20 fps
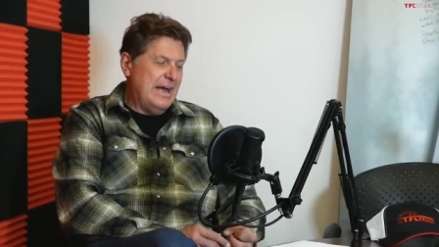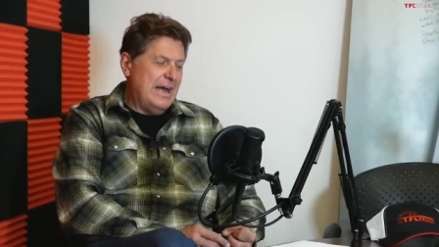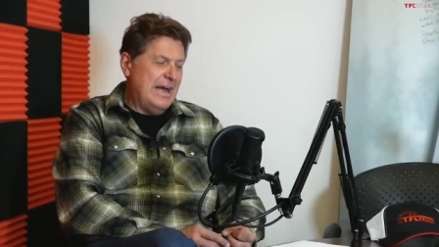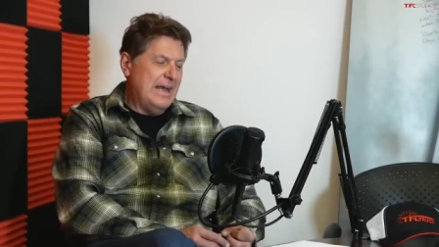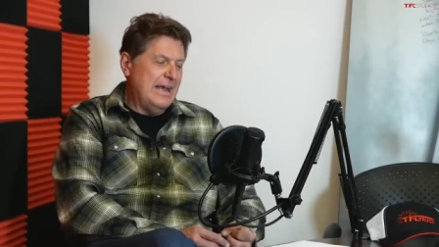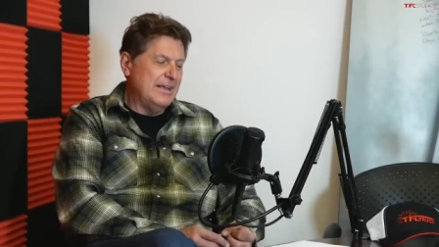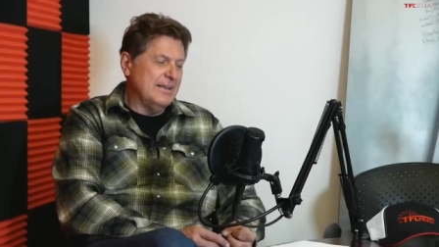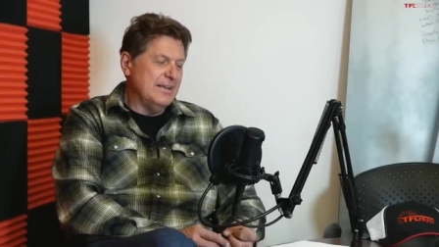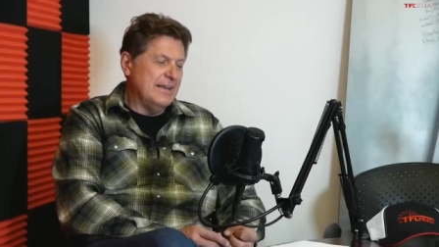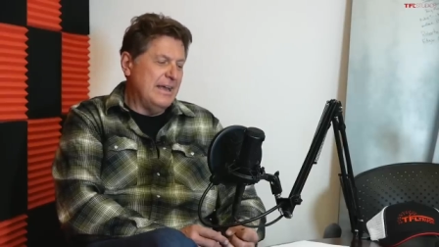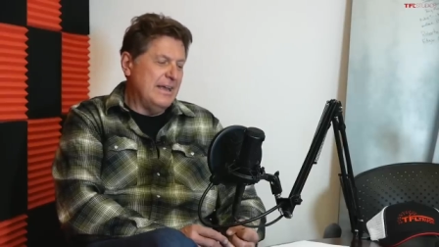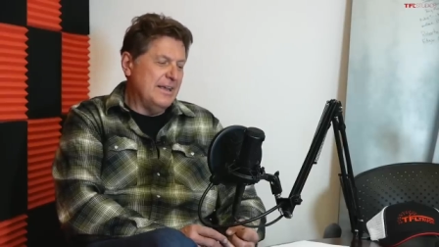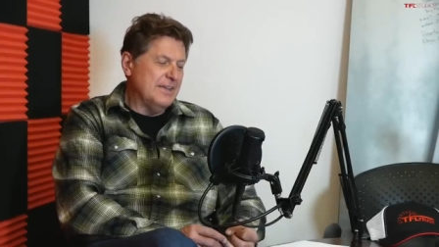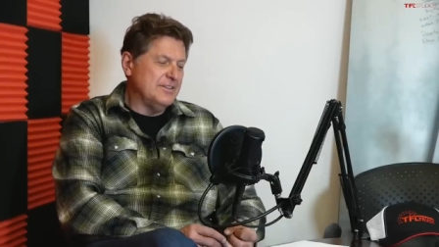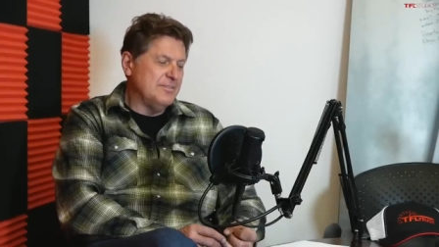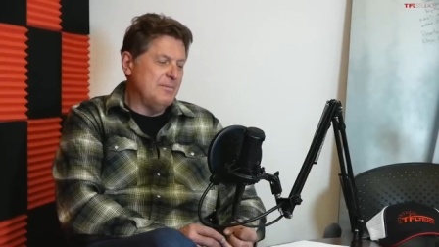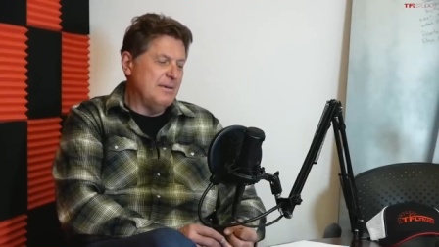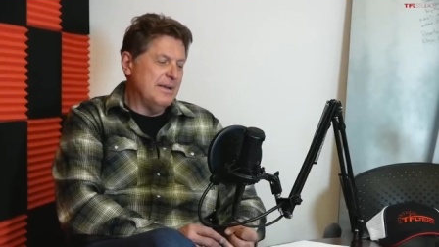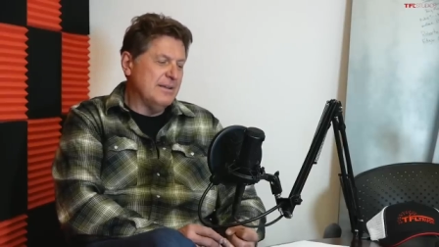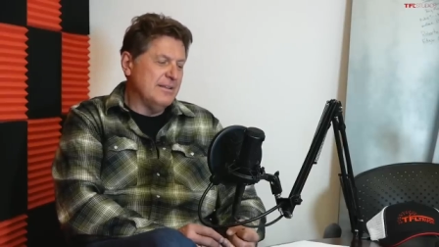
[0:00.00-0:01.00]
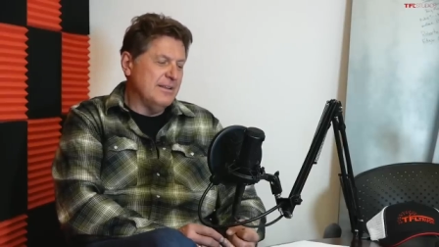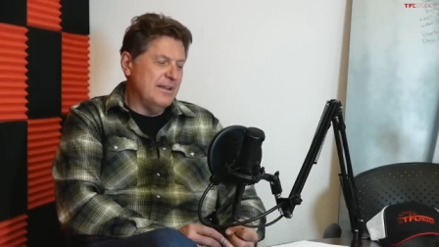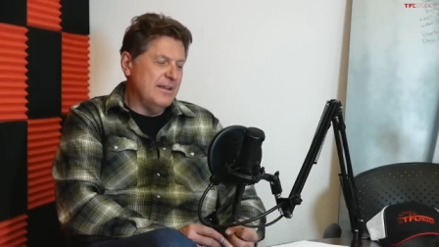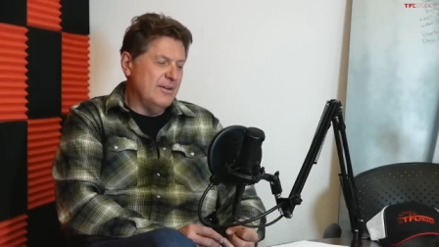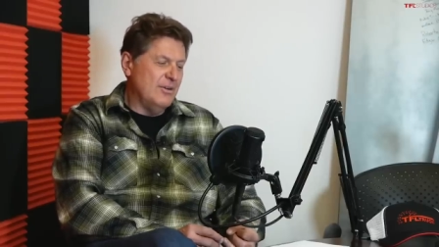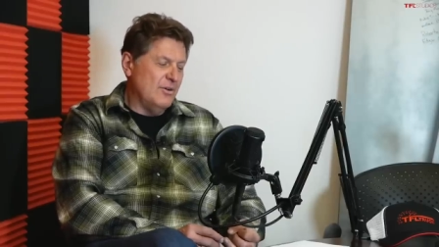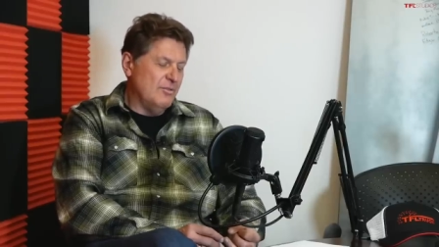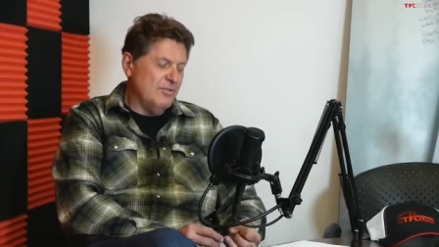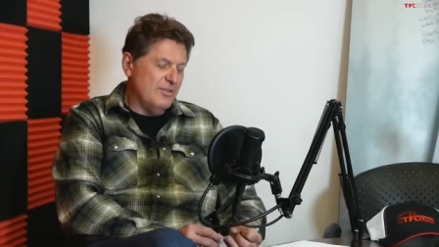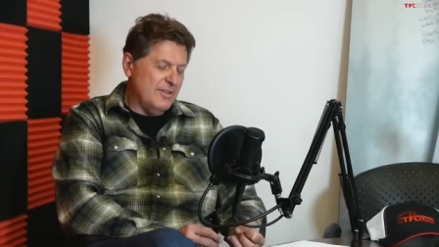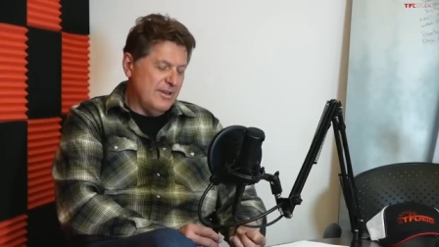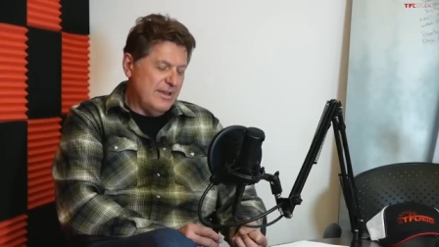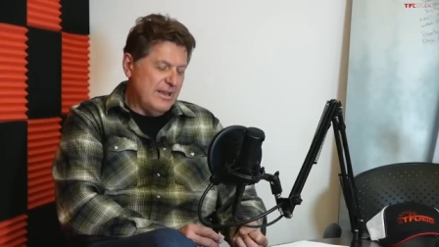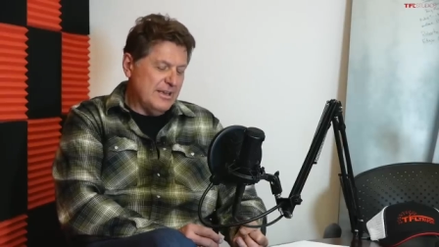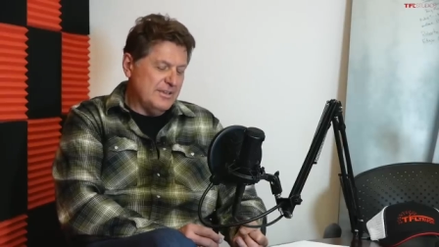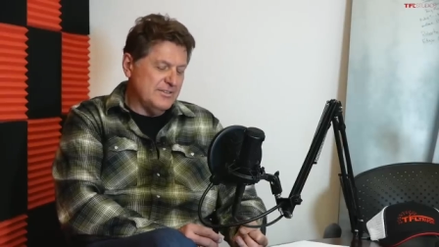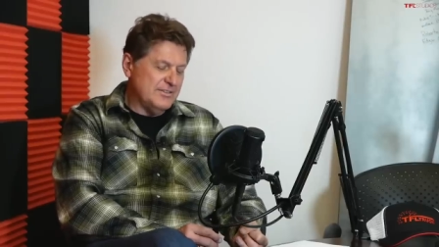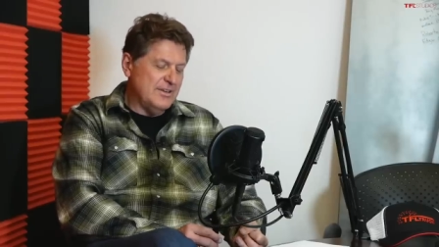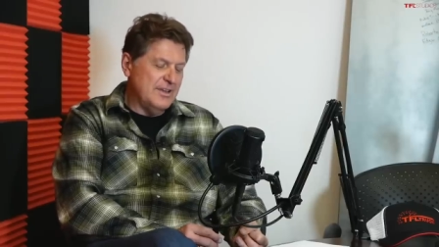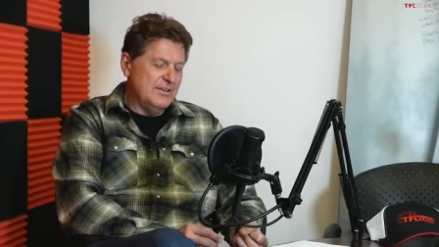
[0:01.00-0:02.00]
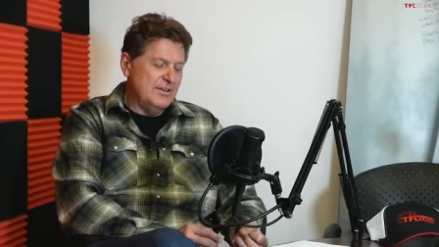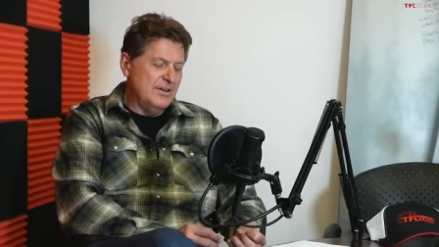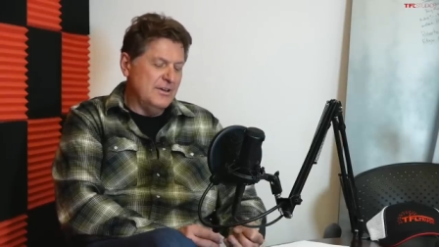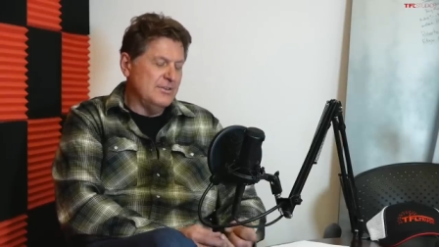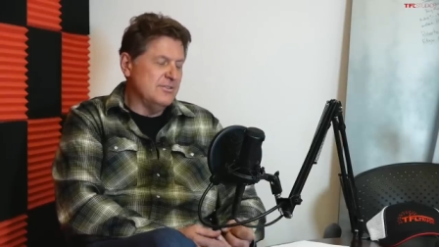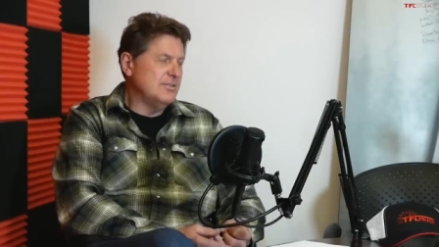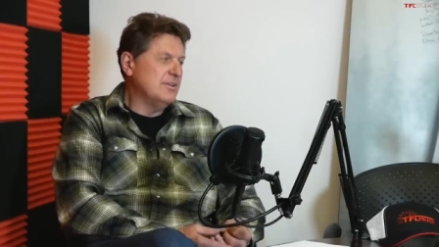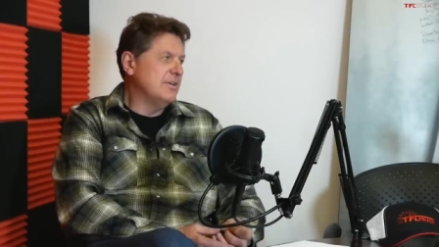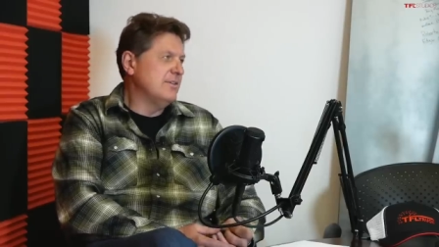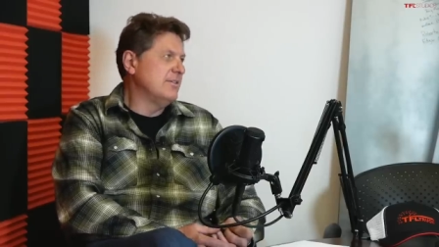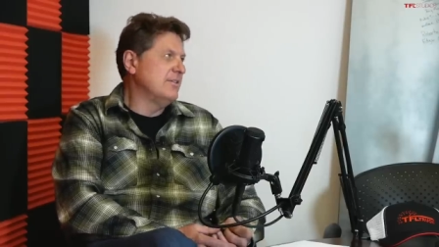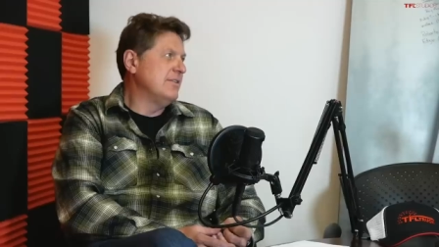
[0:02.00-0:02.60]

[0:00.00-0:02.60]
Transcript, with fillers: I, I expect over the next 10 years,